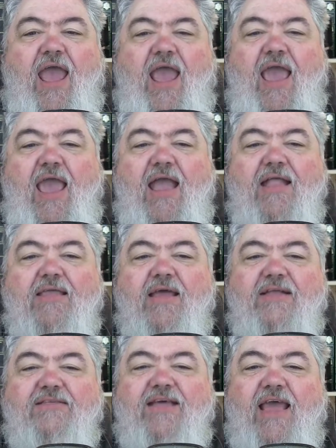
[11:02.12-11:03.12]
and
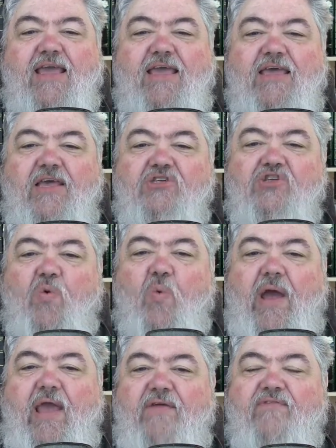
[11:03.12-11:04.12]
taking us away